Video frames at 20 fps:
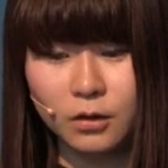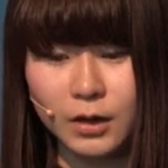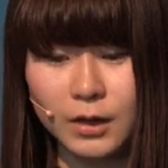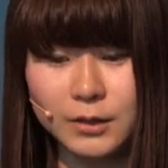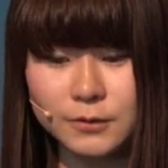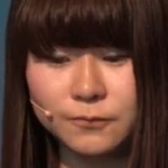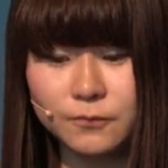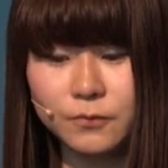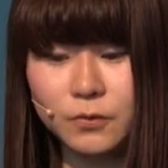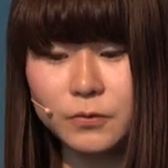
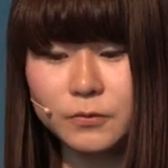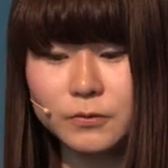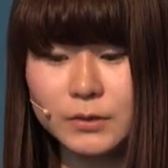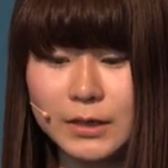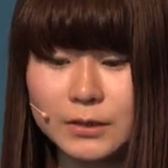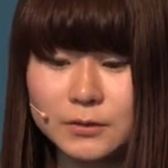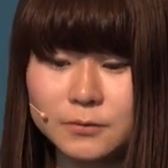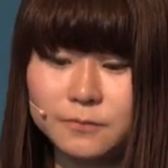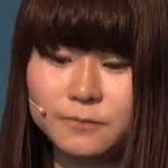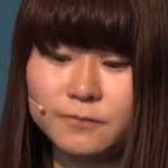As for
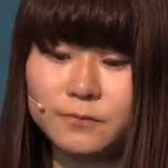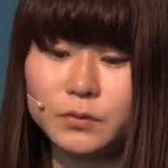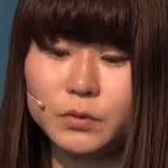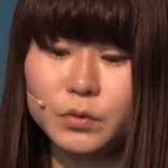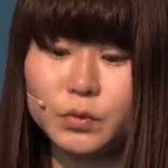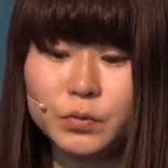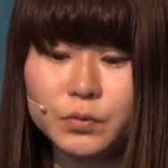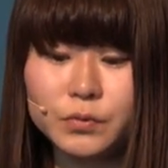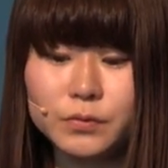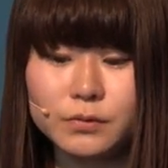
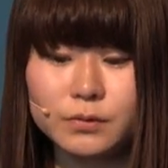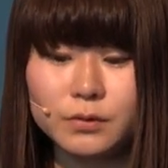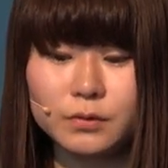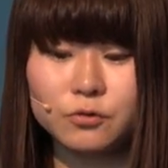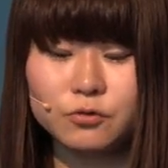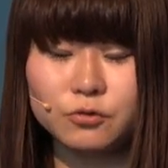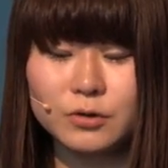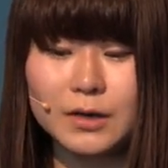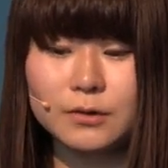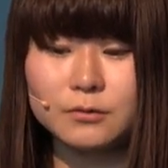CrackProof's
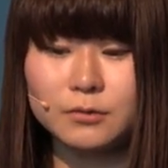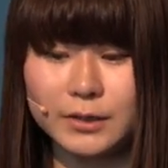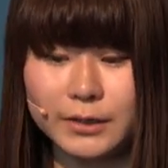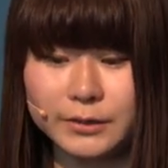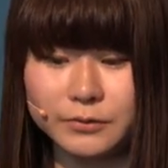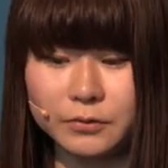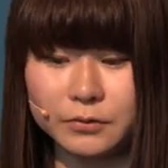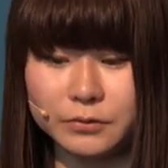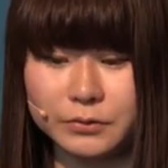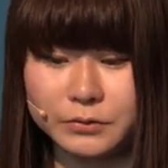track
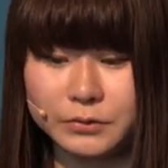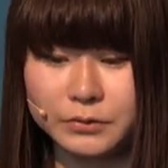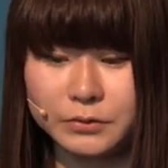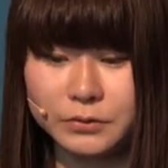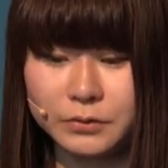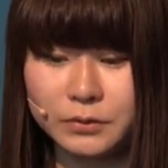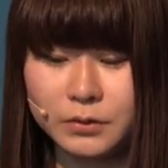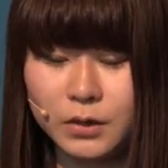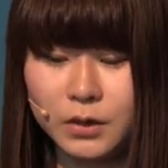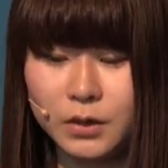record,
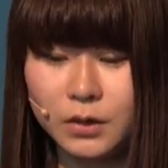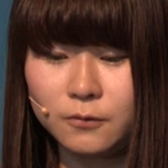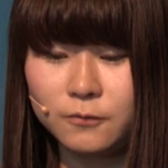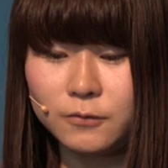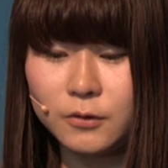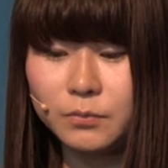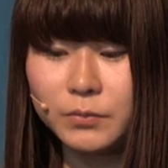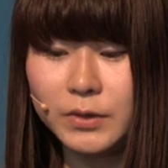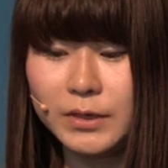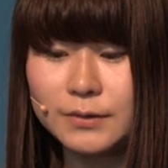
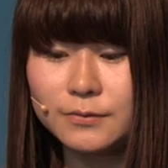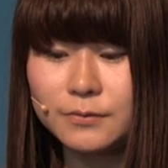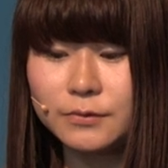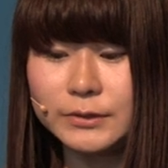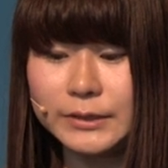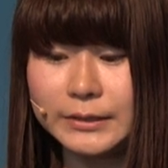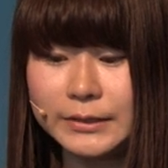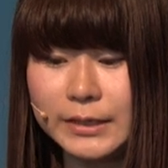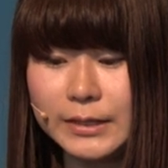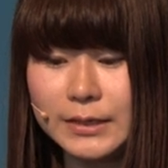from its
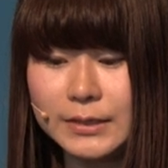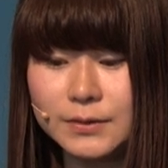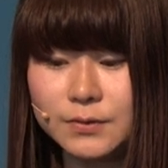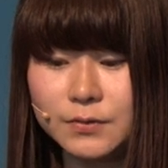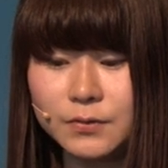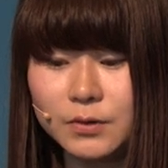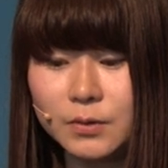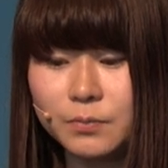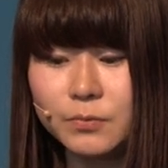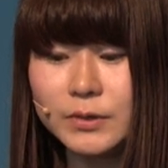release
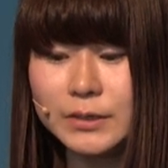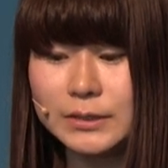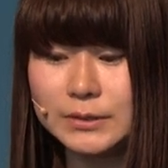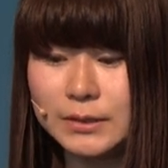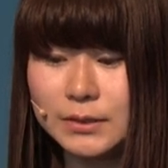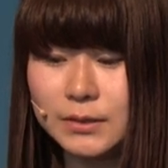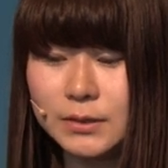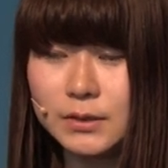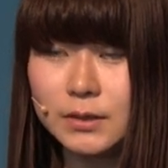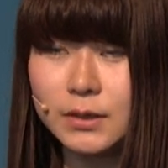to the
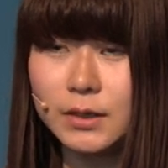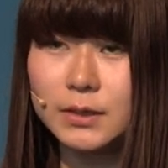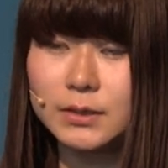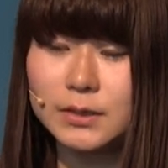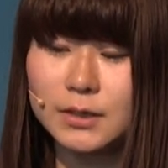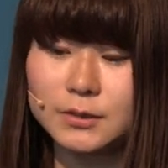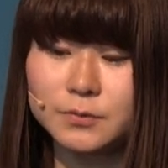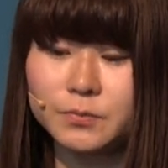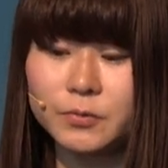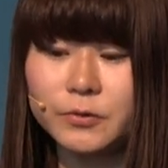present, it
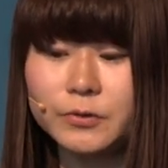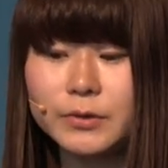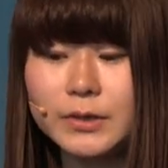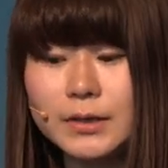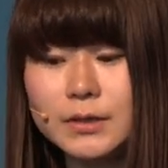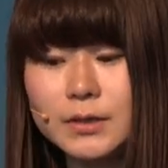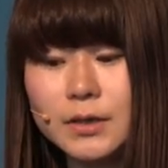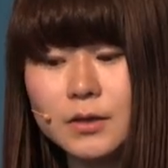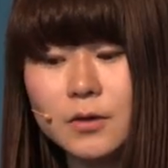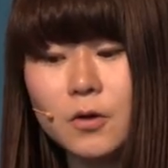has
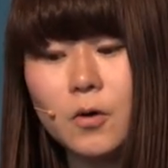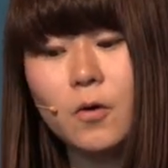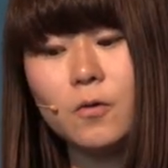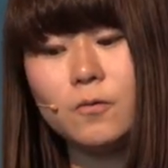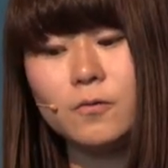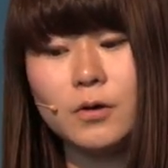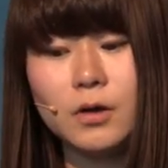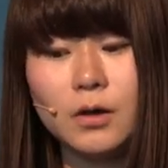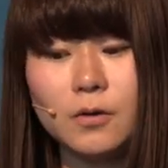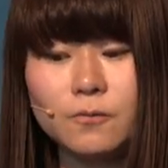protected
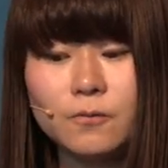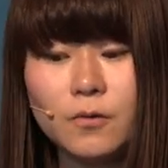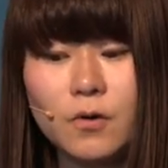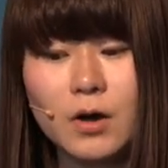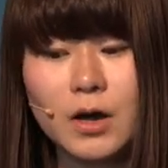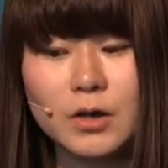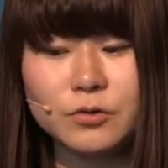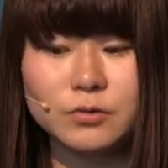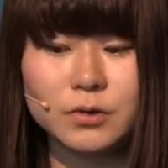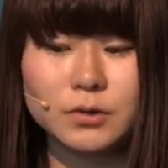over
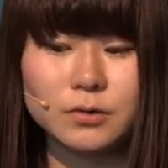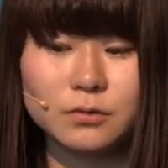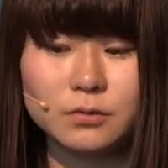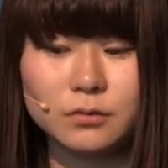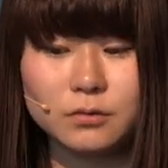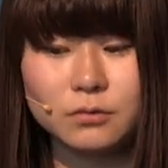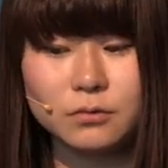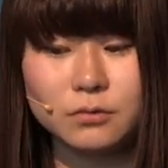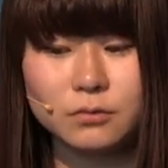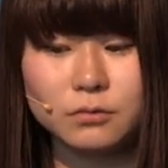
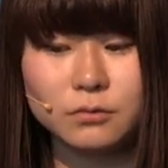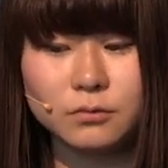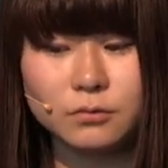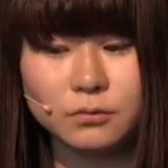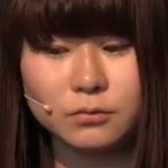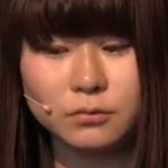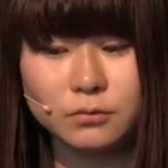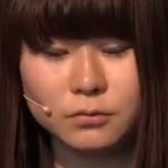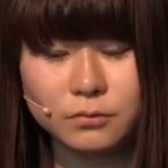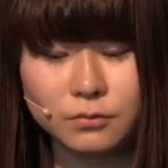
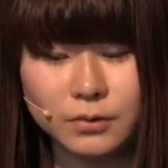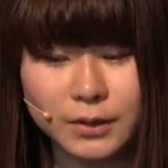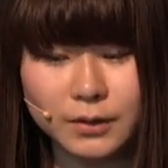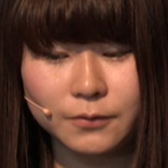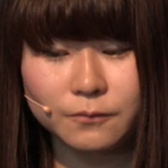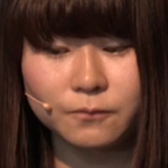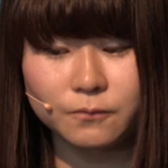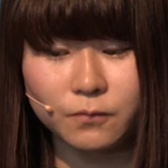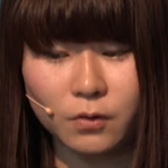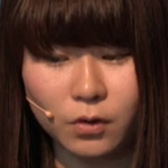
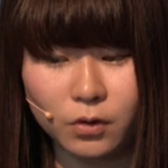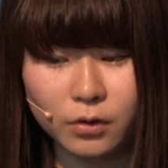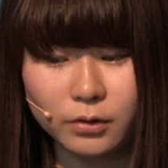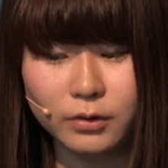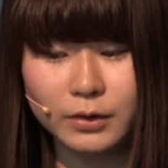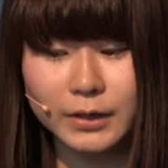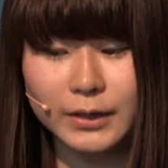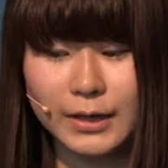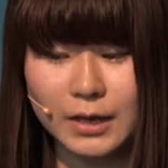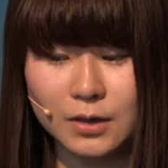
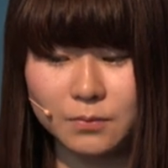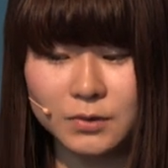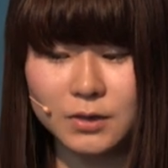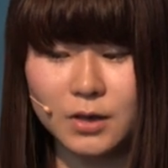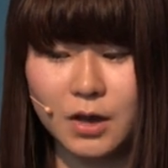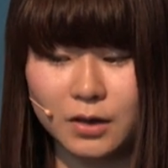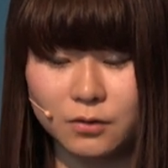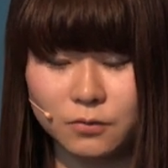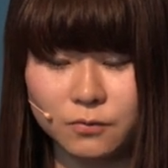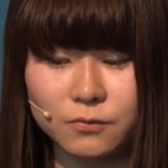424 game
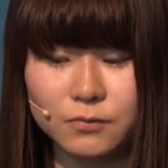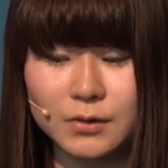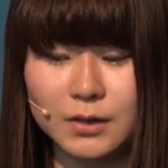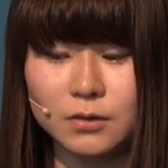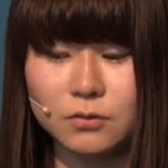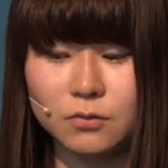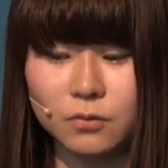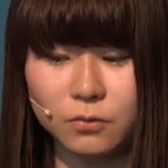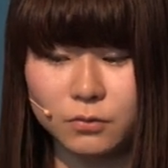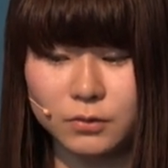titles
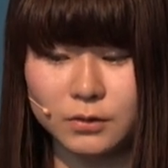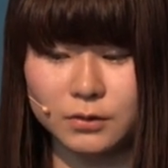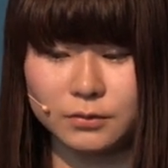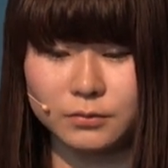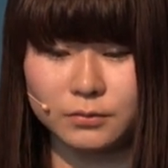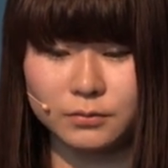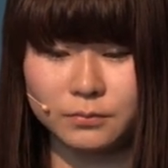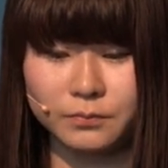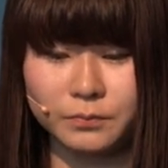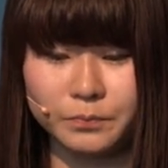in total.